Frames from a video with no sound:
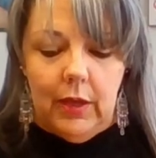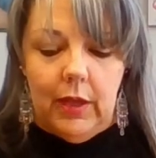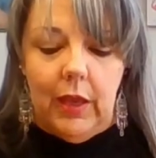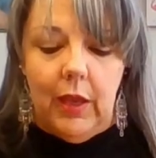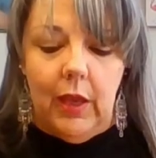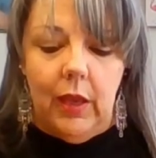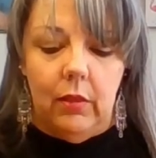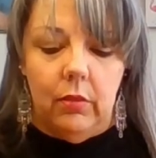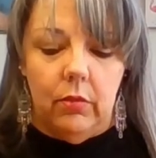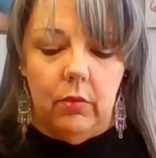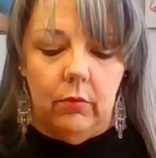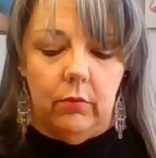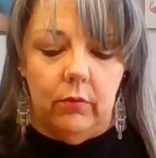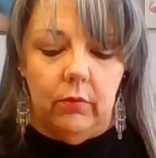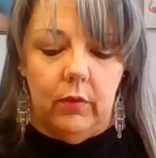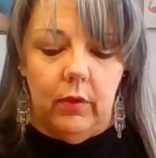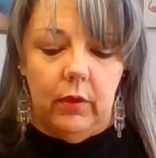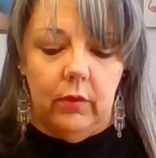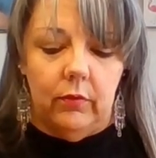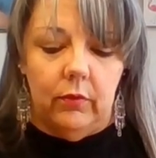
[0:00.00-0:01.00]
I hate
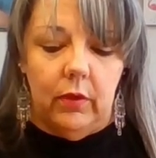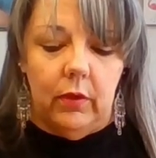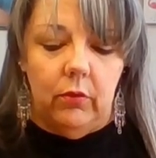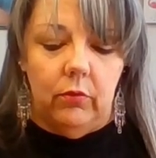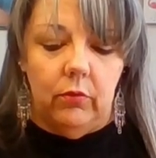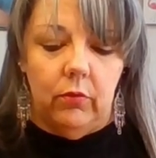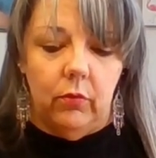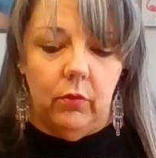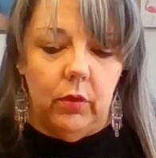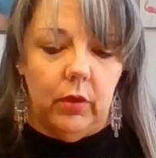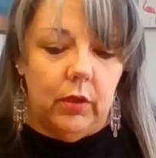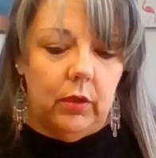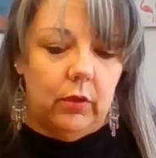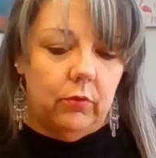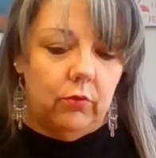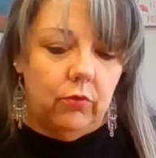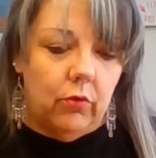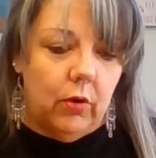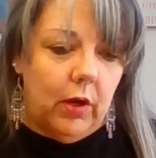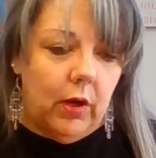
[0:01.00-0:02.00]
those things. I used to work at
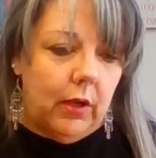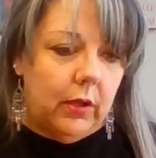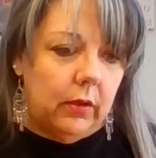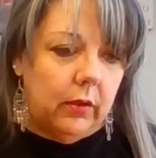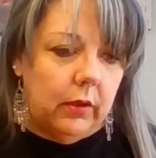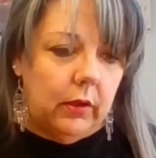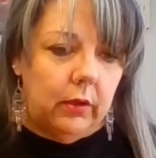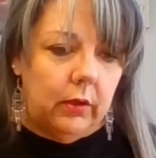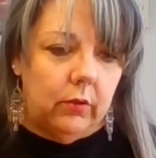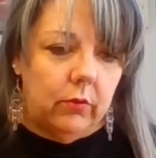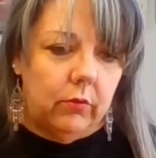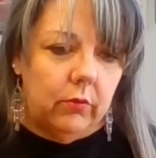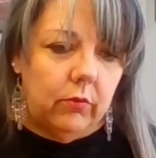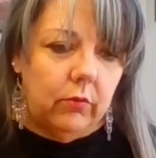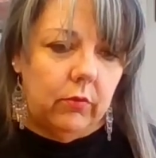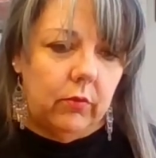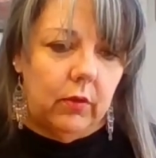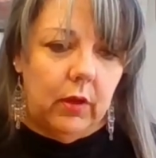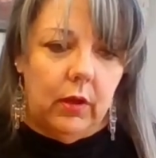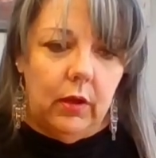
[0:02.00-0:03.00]
a dry
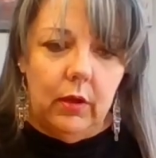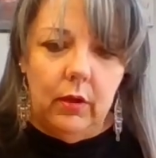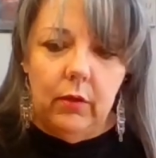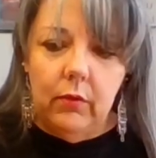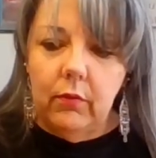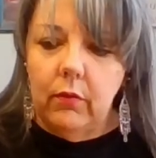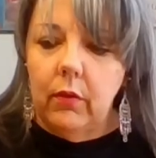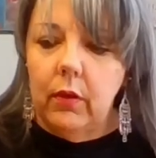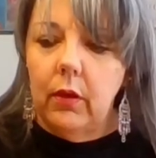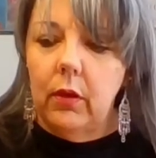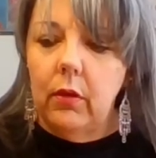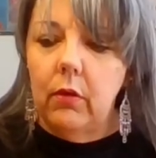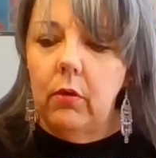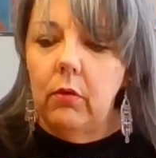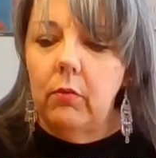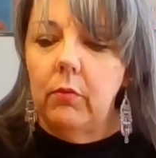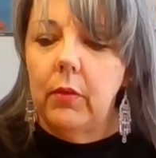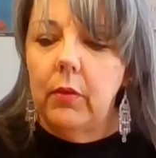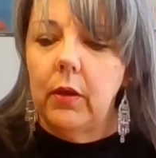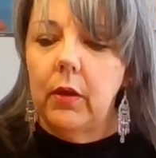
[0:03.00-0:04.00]
cleaner's and it's like,
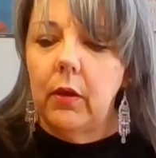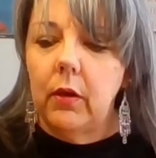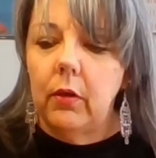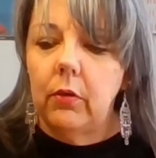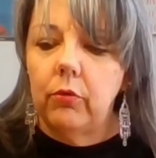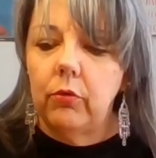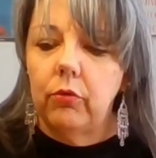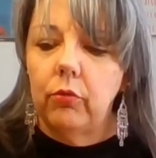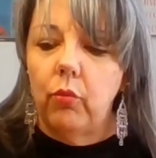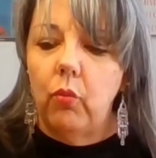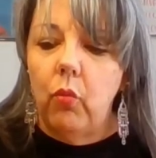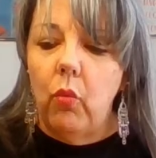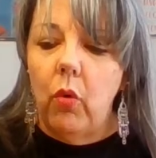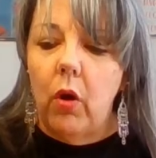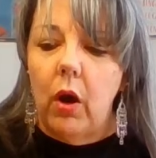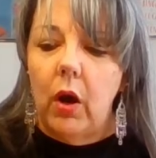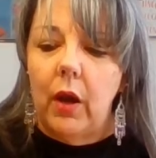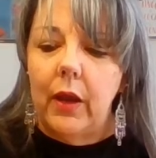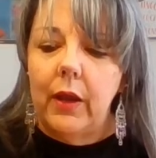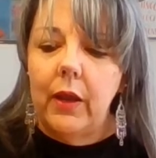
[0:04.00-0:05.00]
oh my gosh,
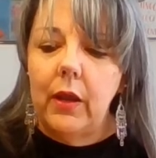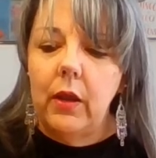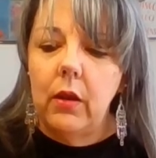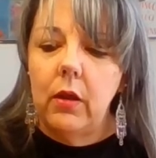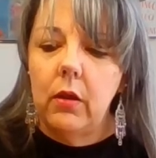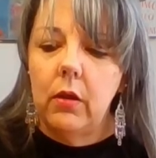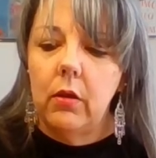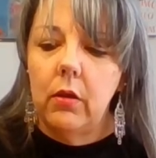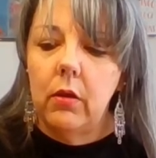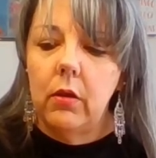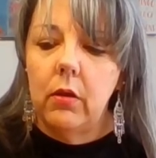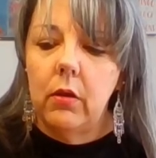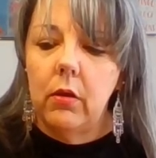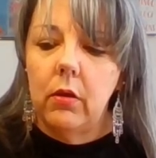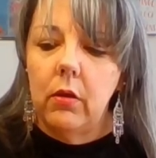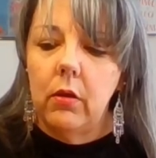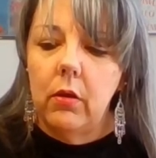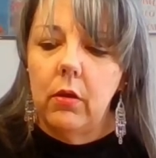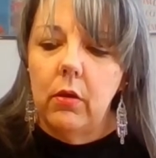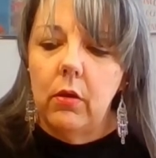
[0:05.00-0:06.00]
why?
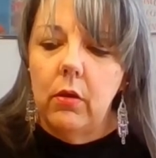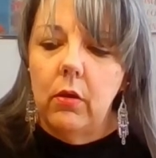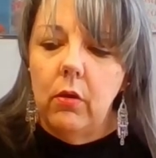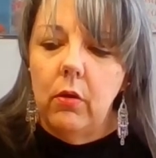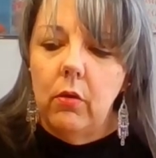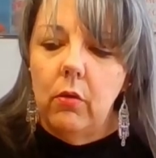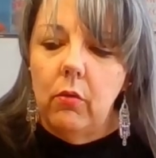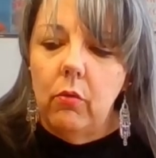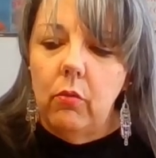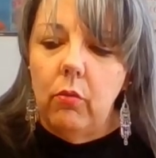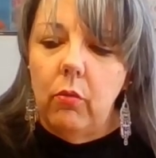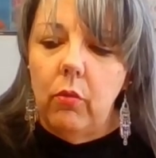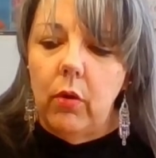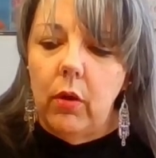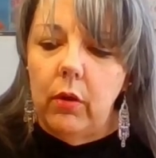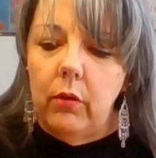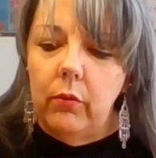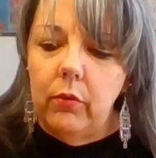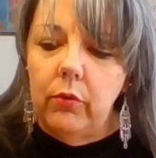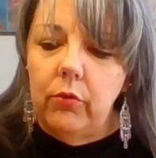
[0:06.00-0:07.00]

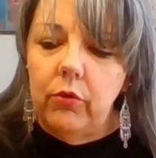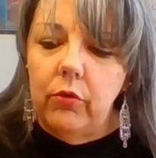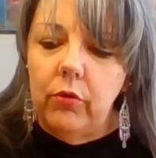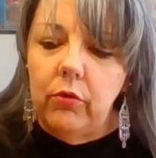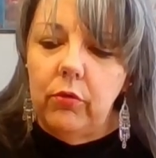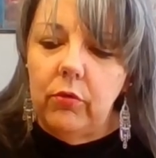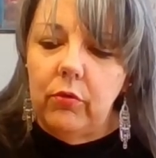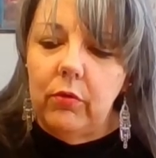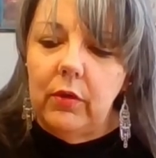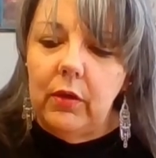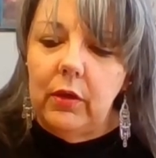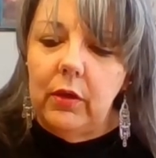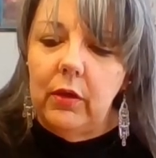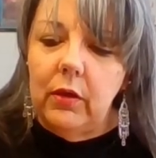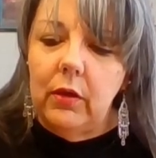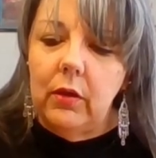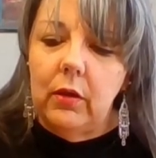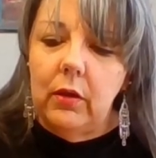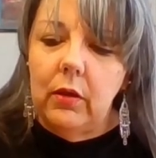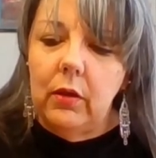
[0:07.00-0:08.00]
Why would you
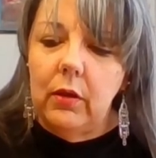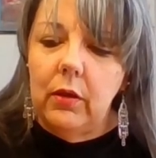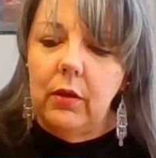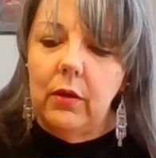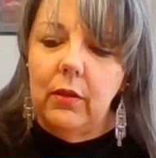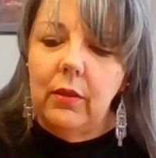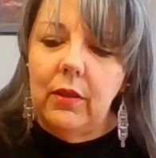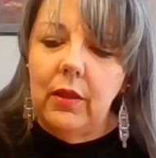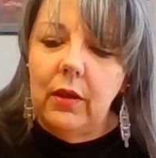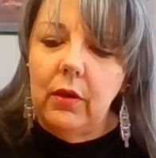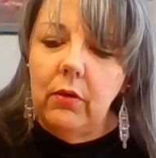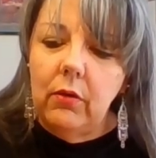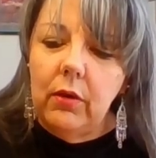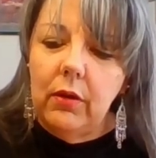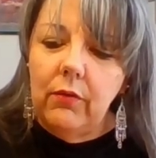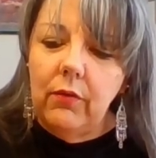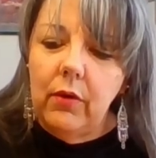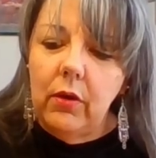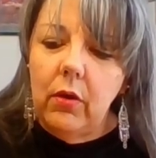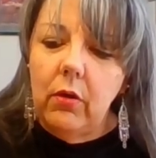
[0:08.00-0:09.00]
see? They
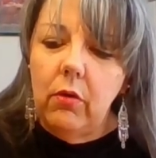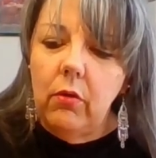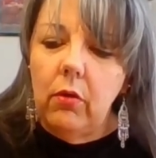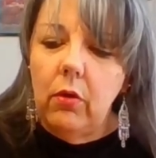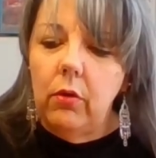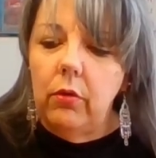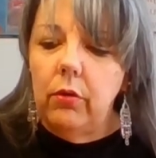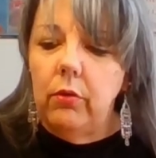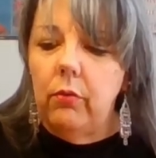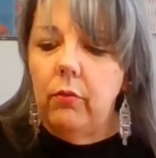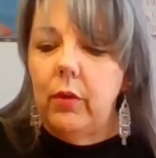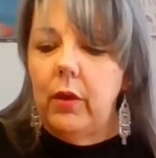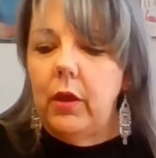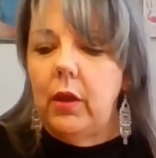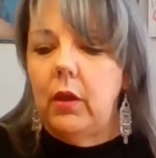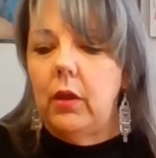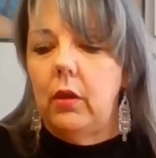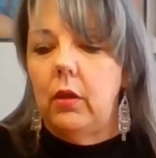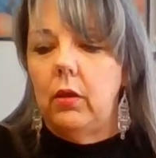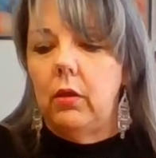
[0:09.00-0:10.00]
don't even go all the
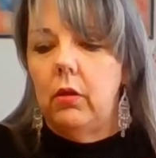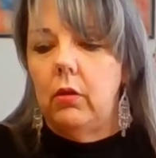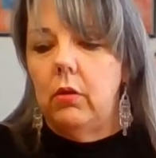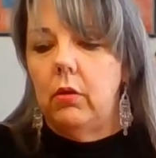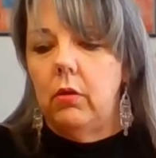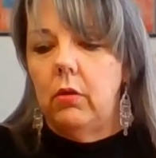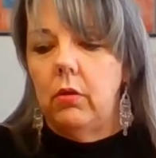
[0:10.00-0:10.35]
way.